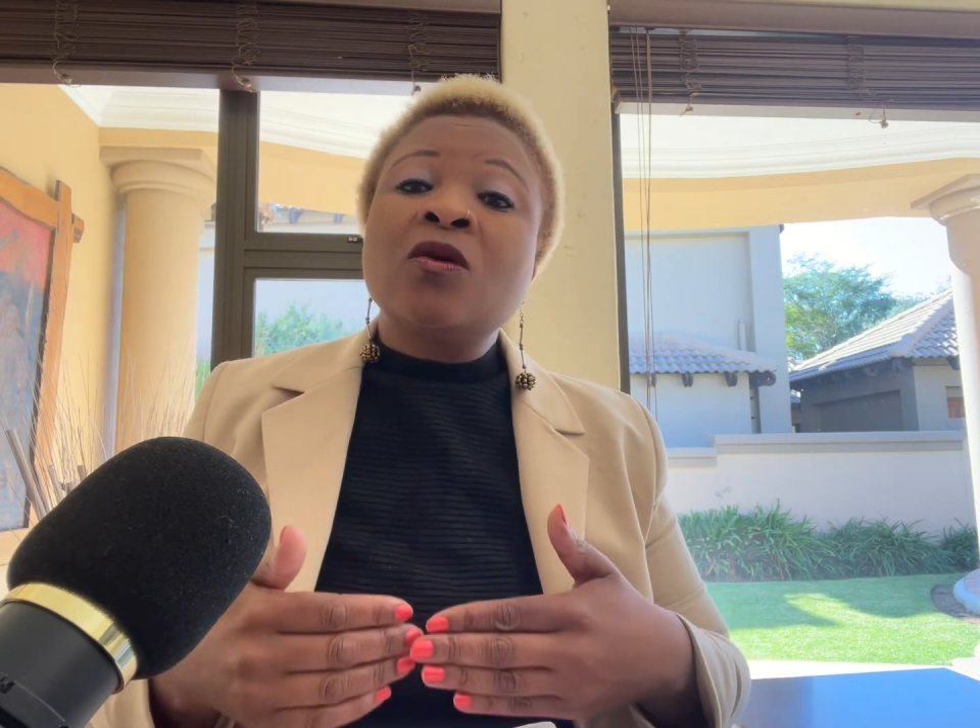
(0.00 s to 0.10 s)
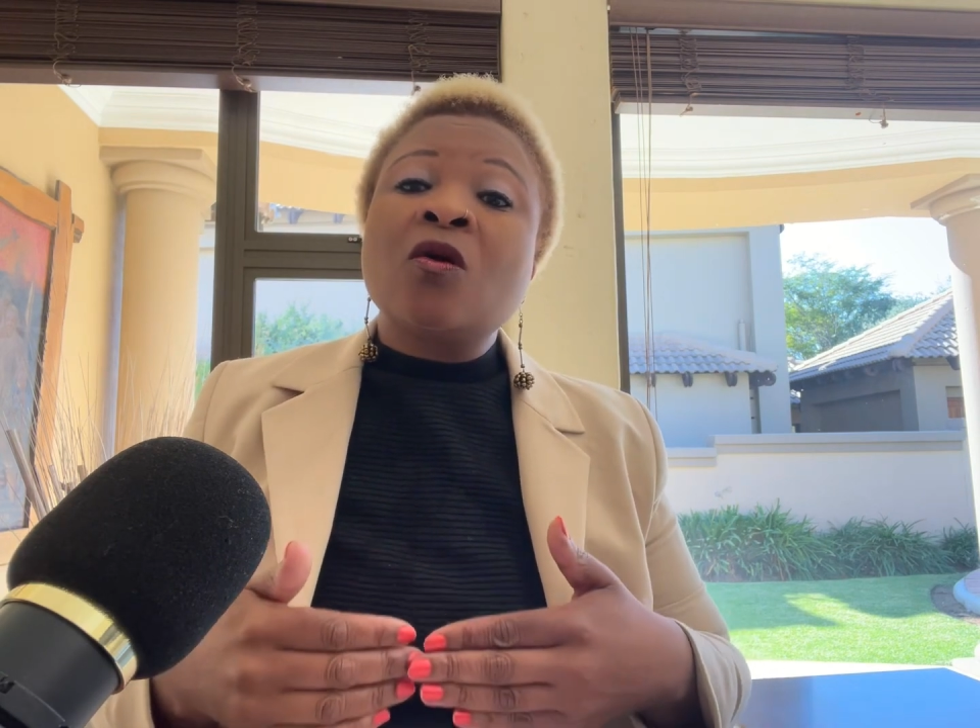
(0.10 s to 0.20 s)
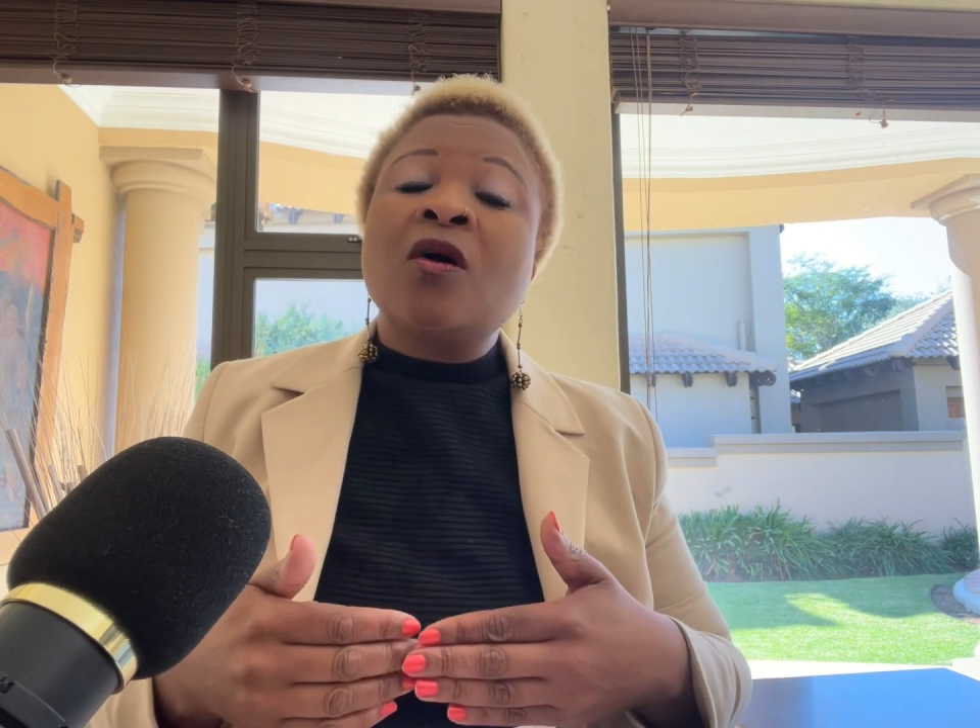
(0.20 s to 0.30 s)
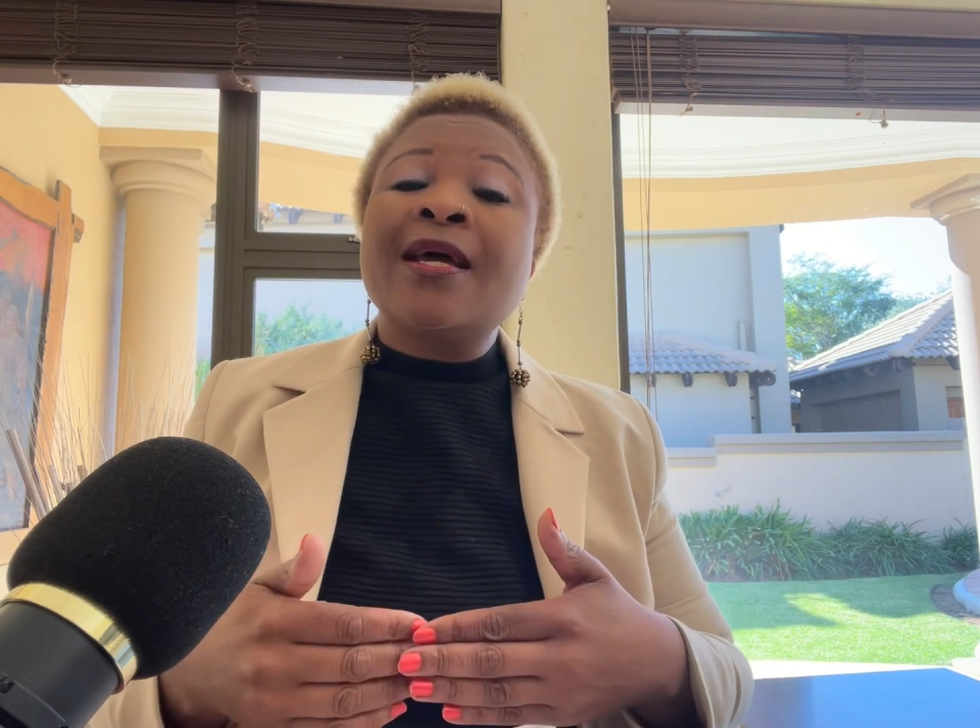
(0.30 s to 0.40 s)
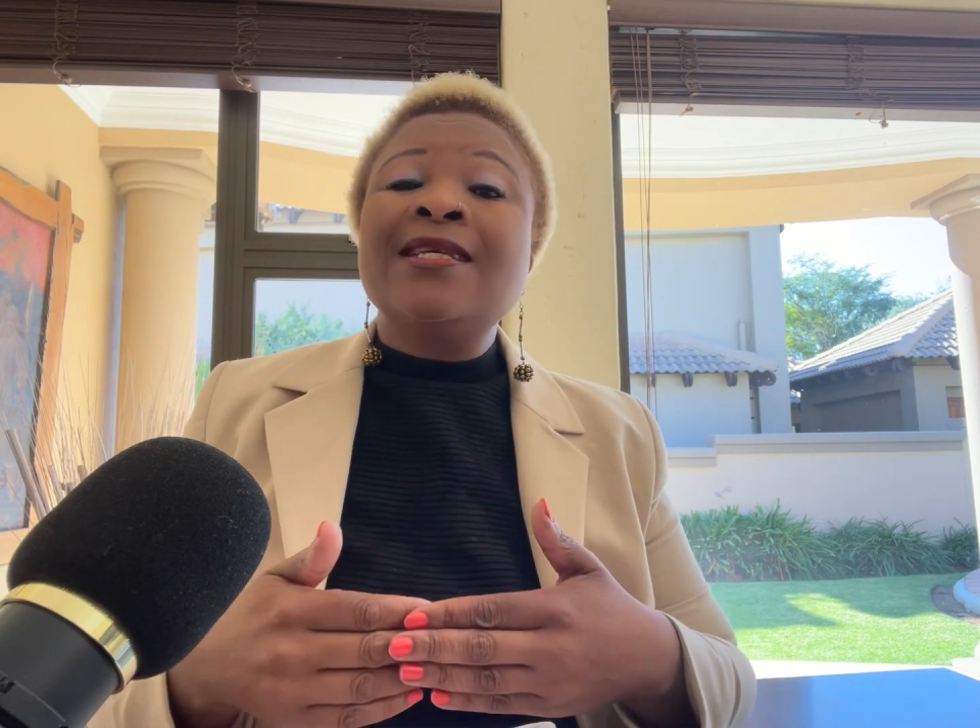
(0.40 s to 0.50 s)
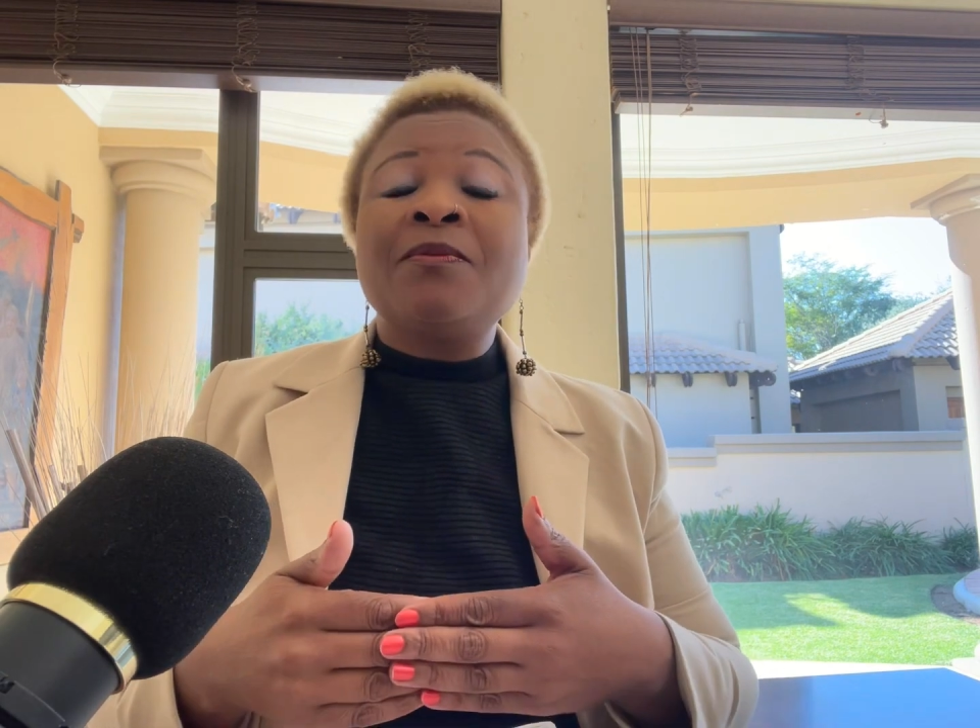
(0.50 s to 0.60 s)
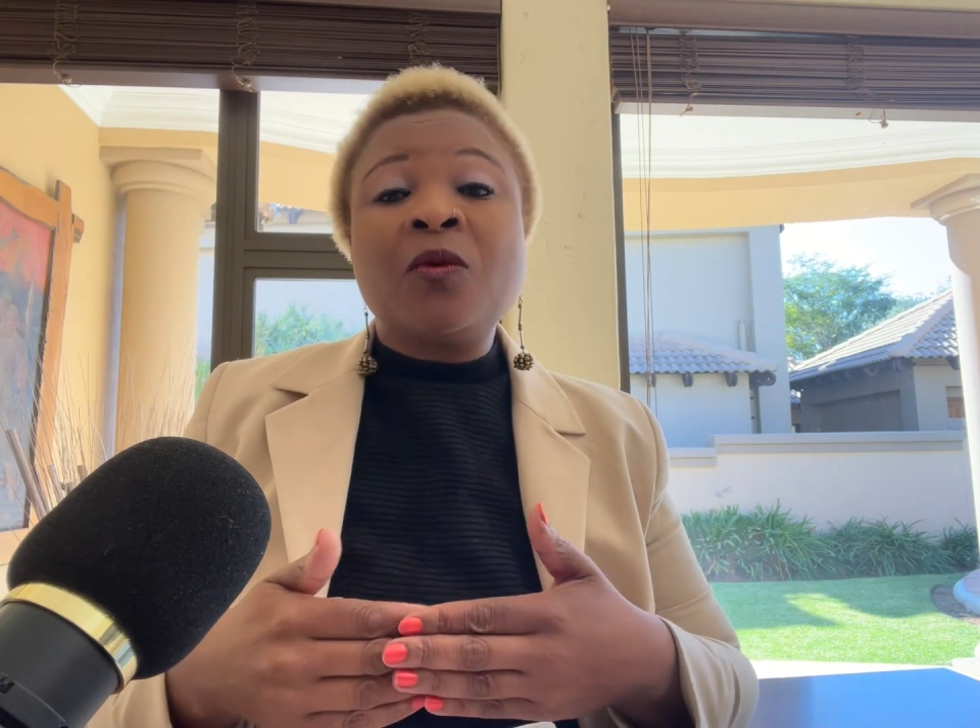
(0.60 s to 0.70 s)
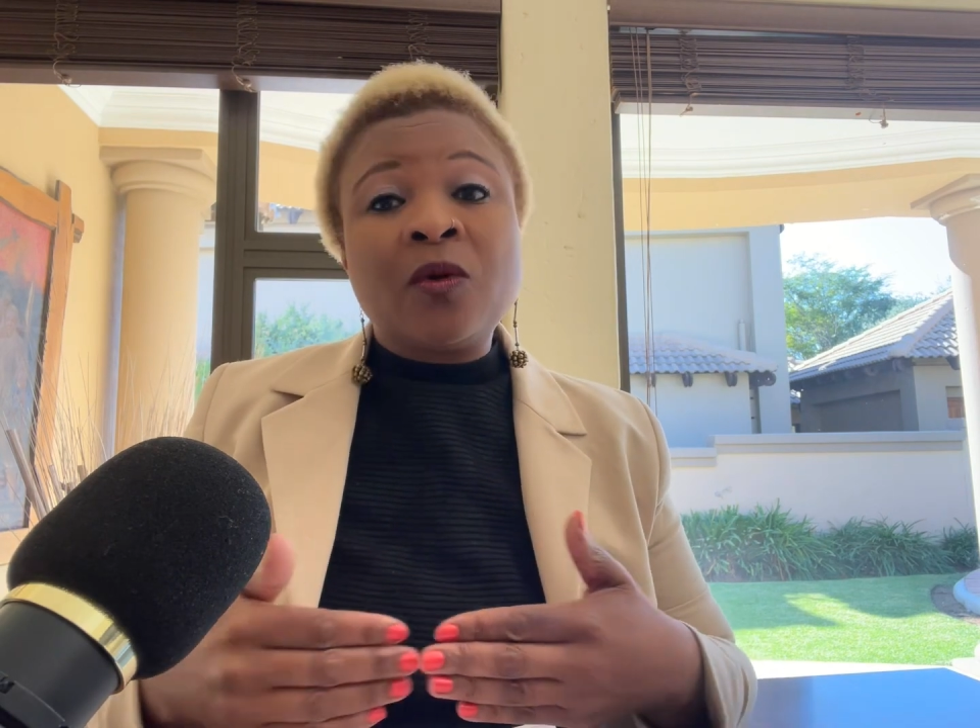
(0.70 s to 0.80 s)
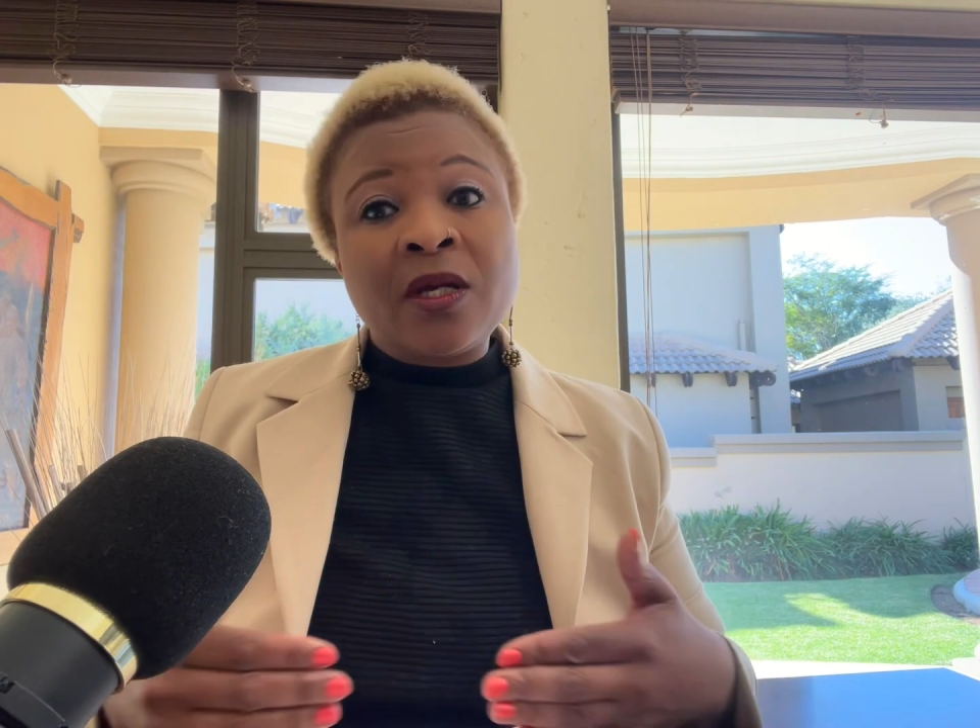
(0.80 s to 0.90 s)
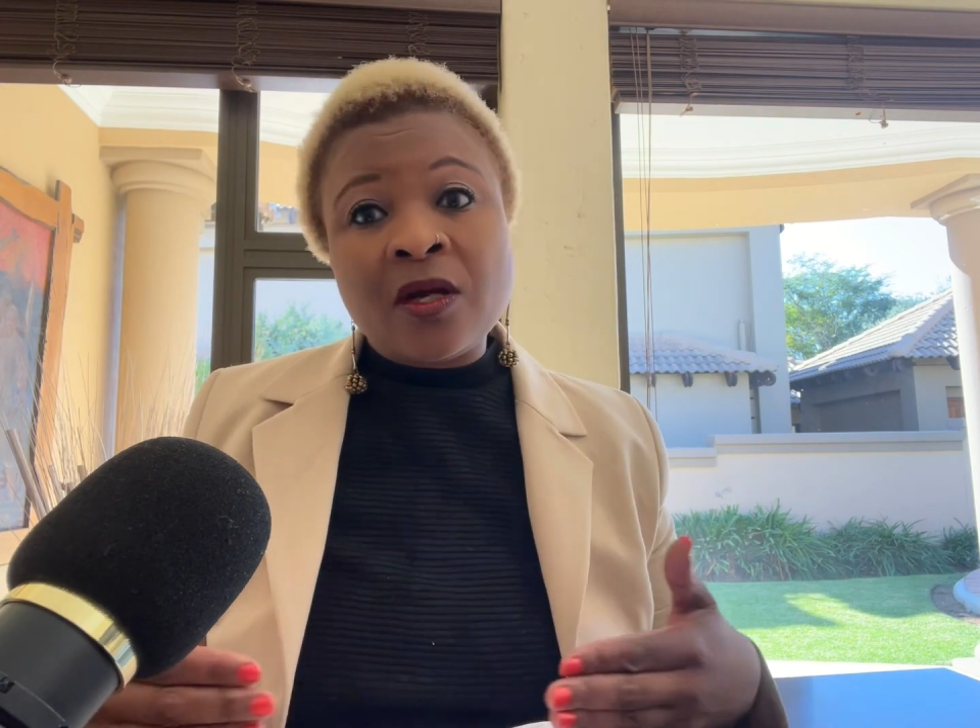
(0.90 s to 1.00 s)
God has been
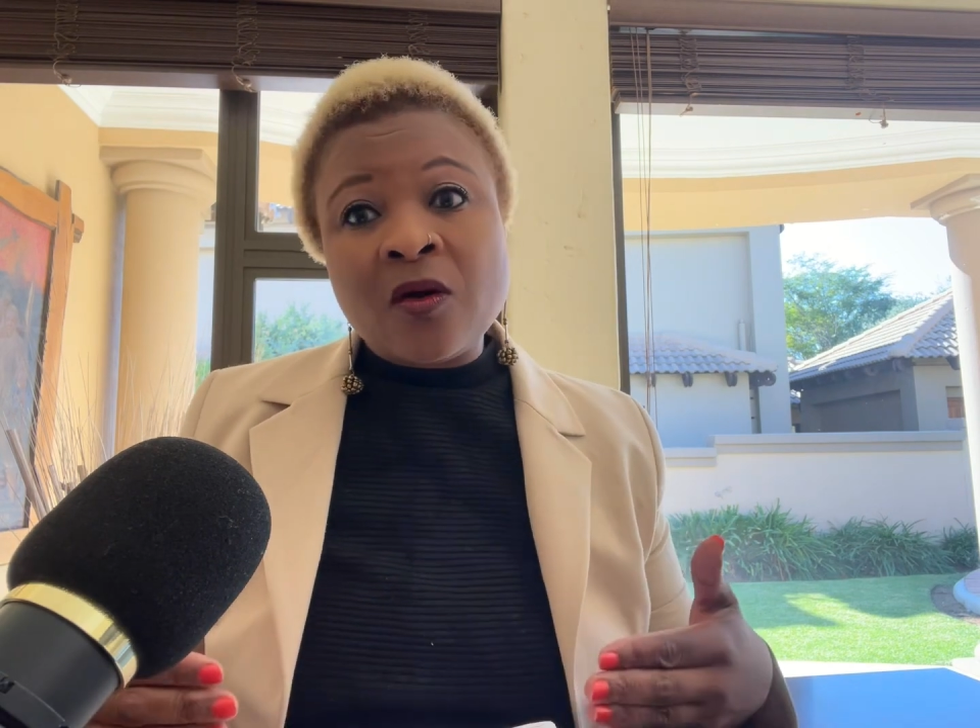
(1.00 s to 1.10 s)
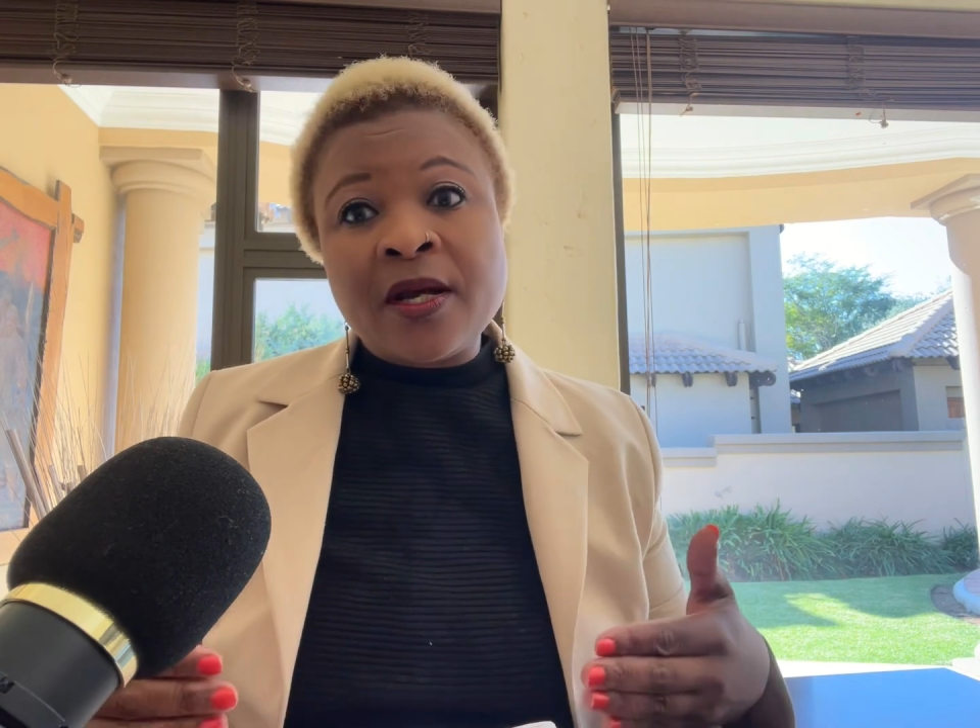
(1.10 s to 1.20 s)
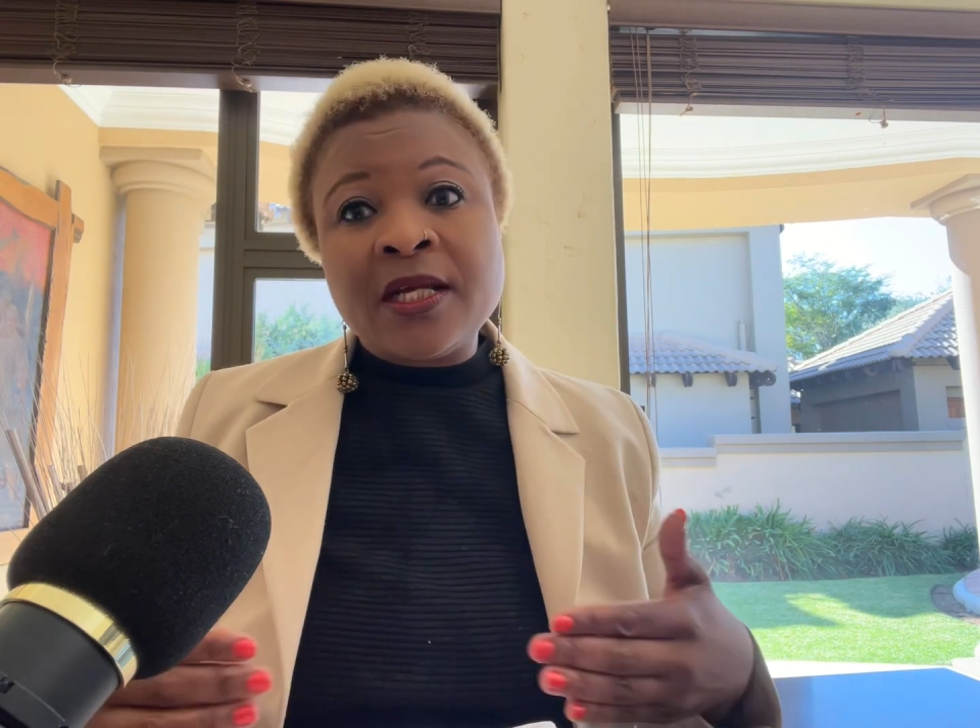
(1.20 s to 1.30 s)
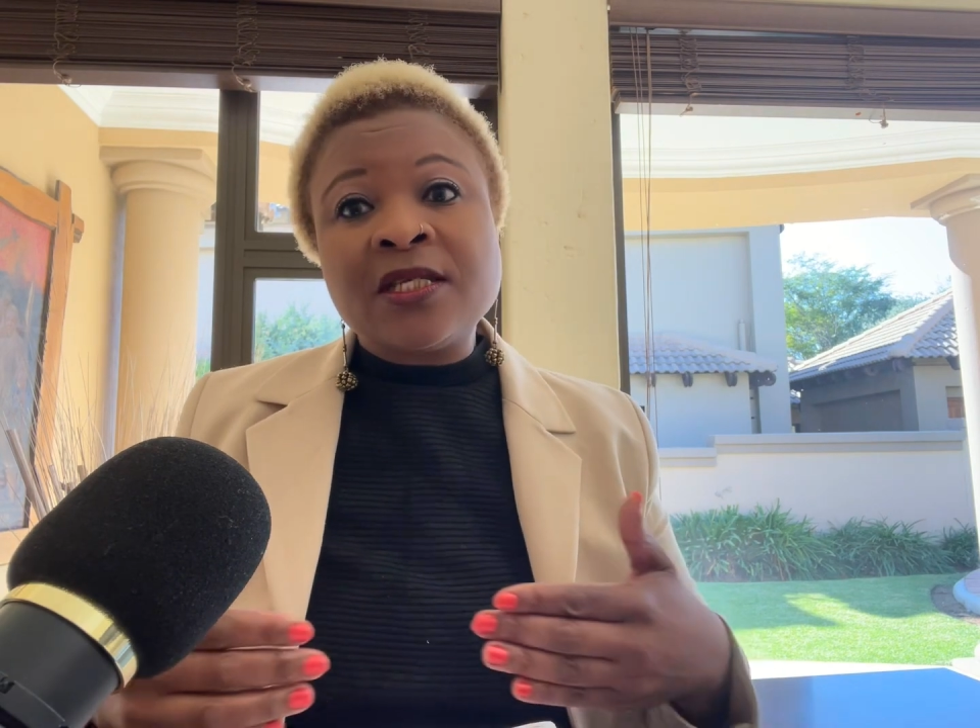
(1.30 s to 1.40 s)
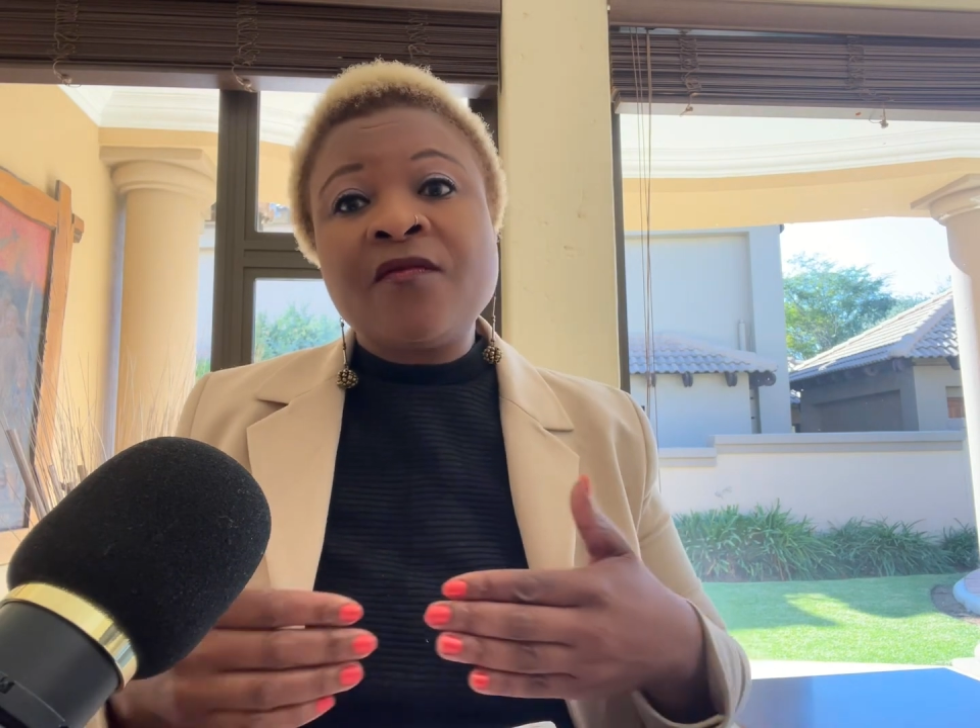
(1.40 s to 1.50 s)
working on it